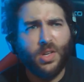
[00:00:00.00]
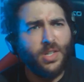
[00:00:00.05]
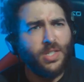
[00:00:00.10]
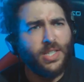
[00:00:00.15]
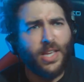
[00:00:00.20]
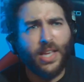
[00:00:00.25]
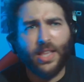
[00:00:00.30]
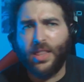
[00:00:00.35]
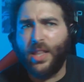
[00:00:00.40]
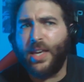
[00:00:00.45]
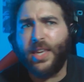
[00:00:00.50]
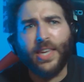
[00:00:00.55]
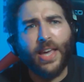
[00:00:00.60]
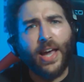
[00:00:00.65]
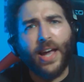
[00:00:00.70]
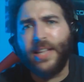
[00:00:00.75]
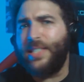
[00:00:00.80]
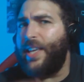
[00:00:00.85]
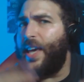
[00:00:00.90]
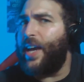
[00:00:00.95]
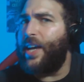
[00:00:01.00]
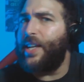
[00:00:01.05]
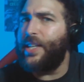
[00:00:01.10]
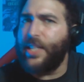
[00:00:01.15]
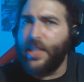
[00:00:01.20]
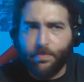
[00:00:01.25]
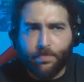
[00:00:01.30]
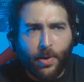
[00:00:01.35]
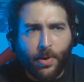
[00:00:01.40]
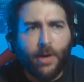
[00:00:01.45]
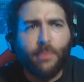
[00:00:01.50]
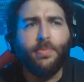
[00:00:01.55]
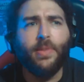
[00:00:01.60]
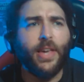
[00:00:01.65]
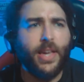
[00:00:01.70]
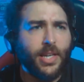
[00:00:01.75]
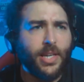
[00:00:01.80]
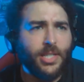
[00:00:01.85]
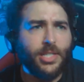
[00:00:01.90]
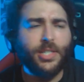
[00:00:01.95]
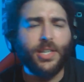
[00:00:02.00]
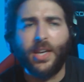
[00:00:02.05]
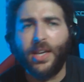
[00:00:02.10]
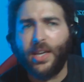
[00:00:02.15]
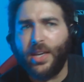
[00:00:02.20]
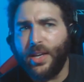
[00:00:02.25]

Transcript: Saying lucky I ain't take it to the public and shit.